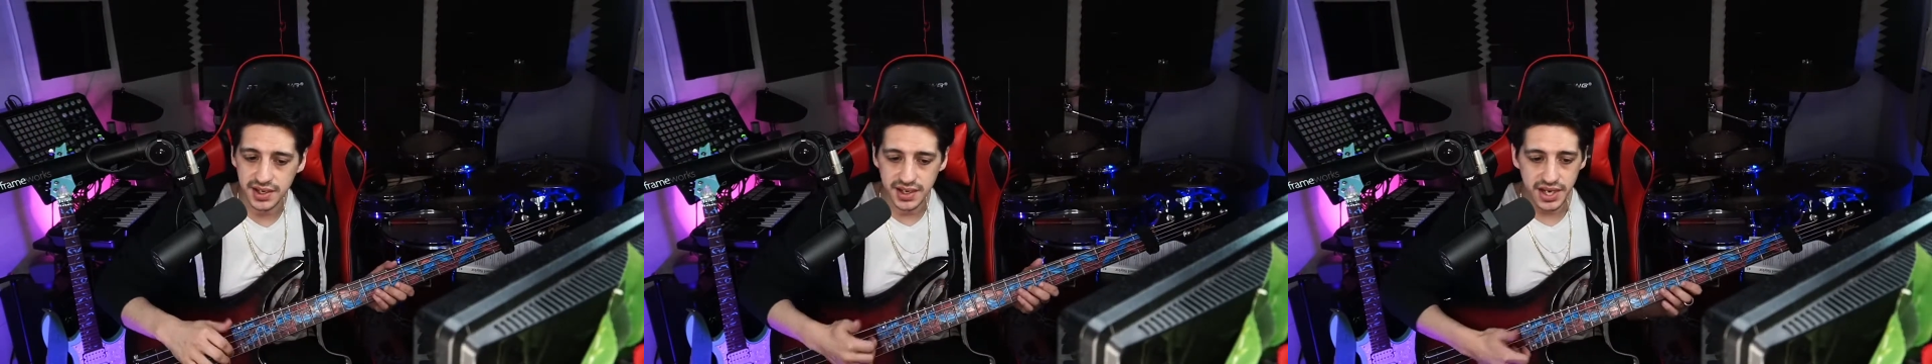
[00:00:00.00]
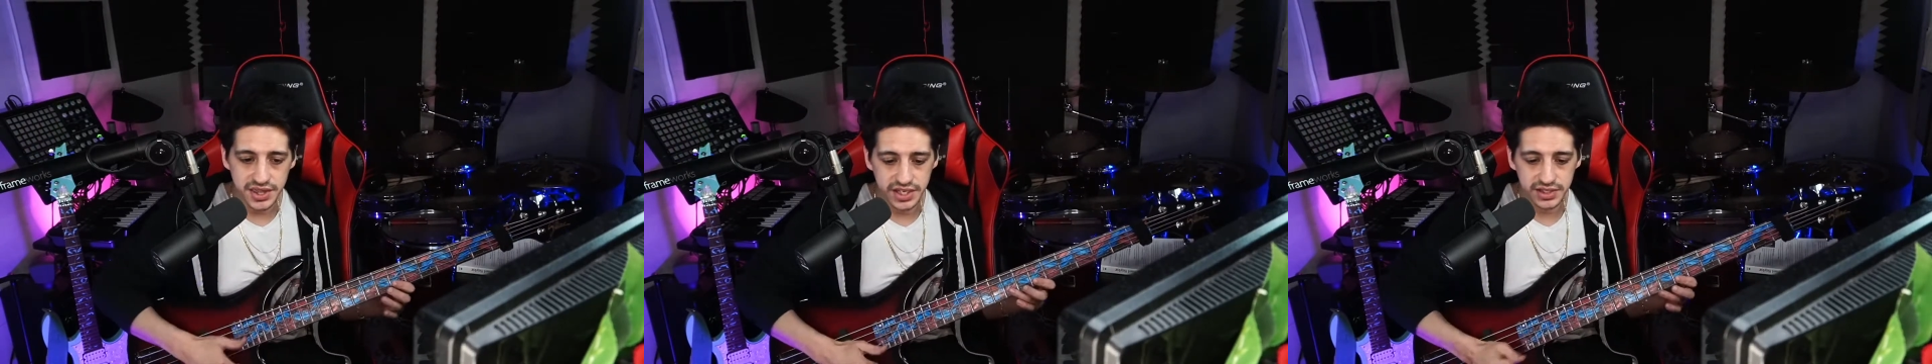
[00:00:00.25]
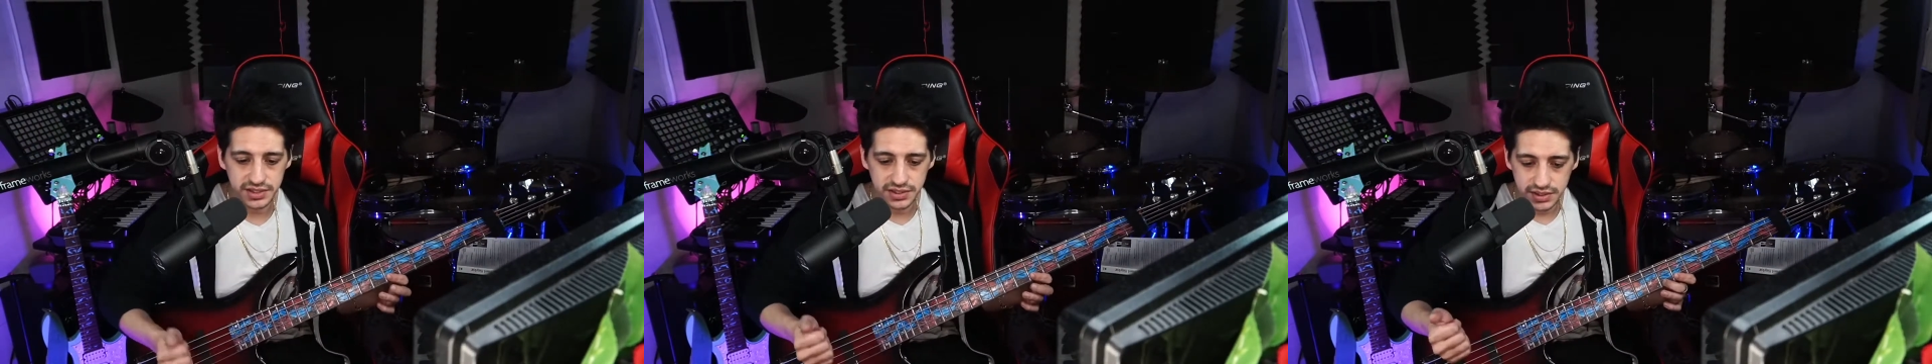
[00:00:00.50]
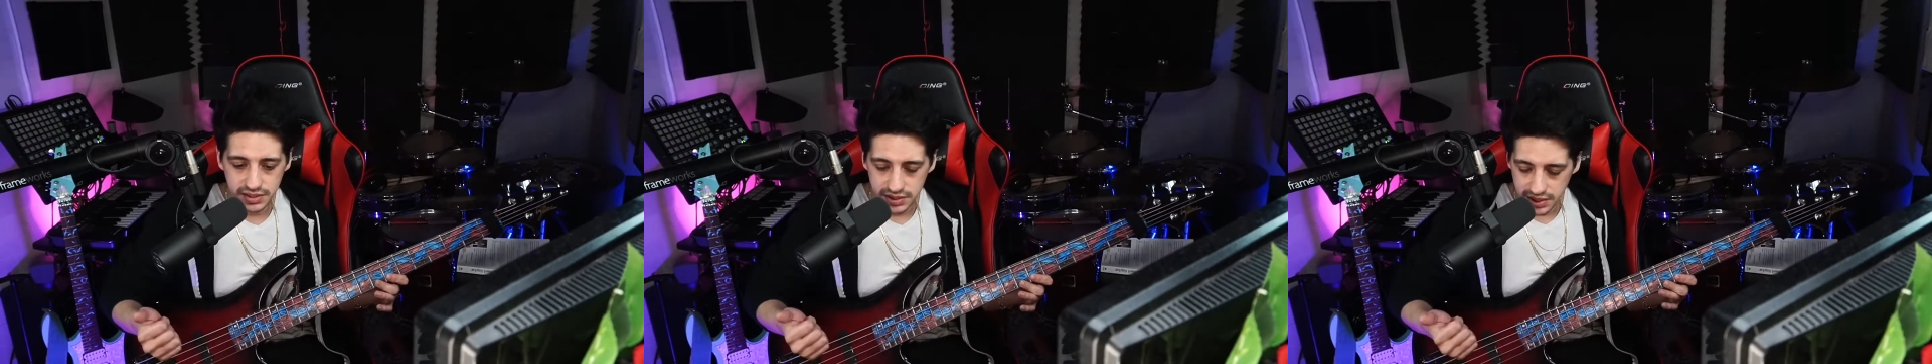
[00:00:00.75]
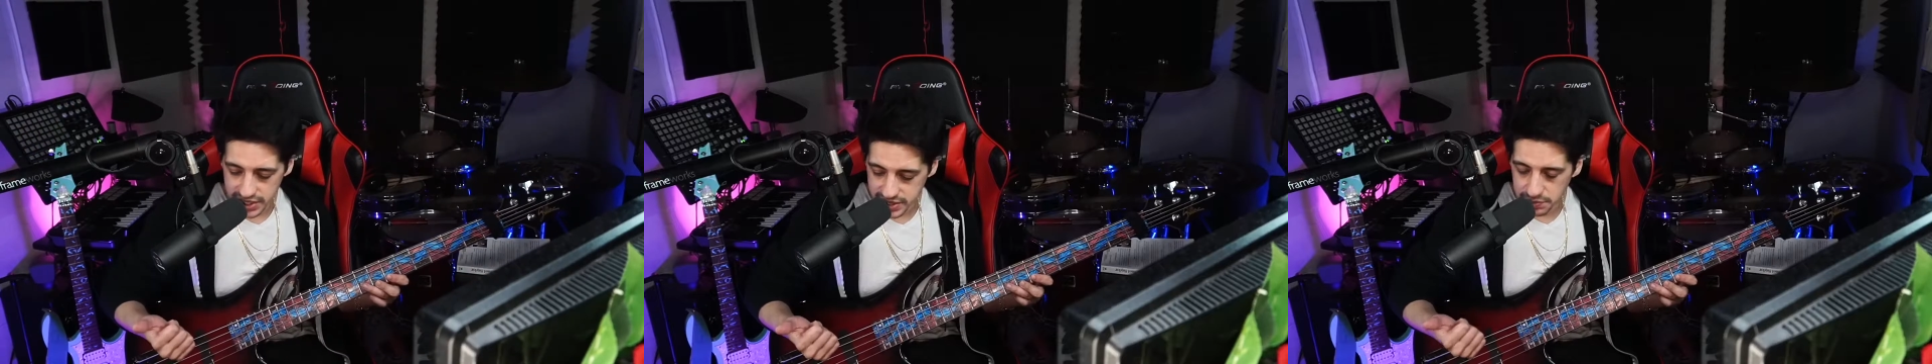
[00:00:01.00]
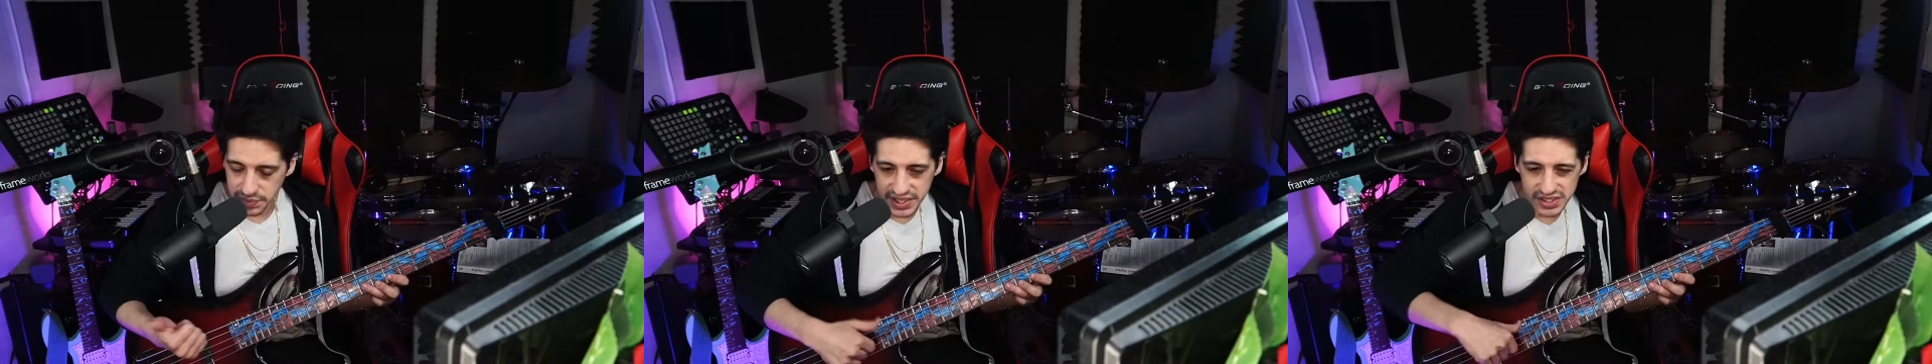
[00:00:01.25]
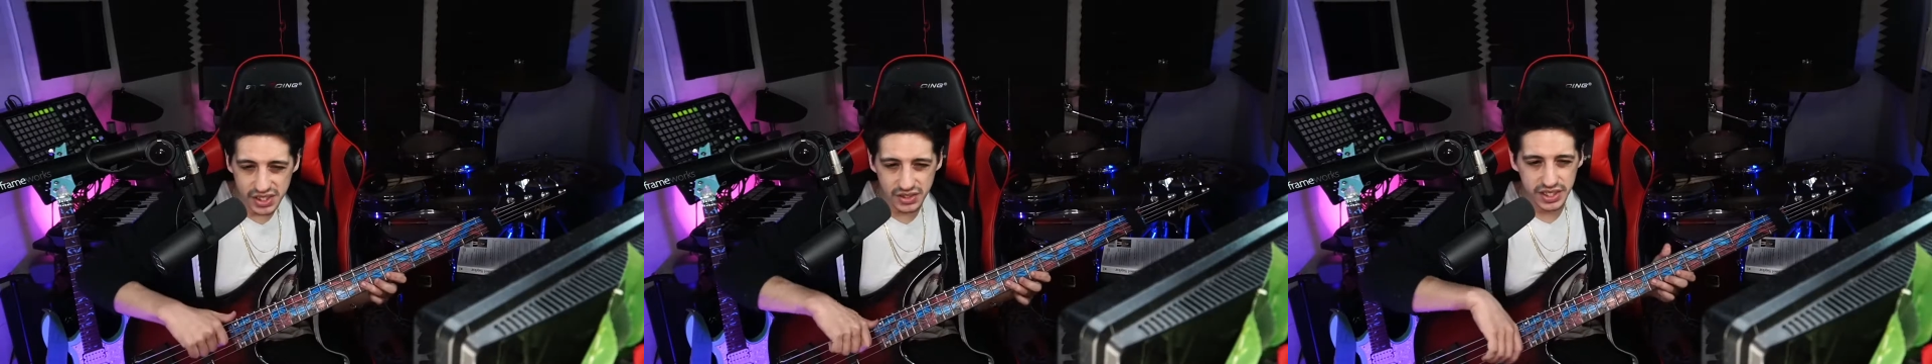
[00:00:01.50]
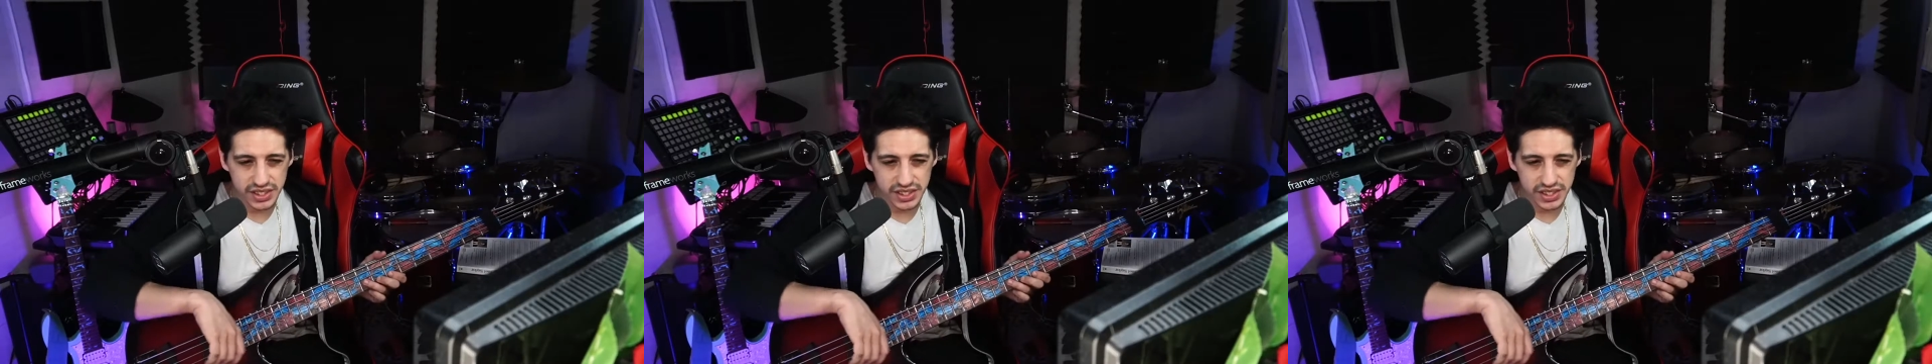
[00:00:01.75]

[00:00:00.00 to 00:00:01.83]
and then based on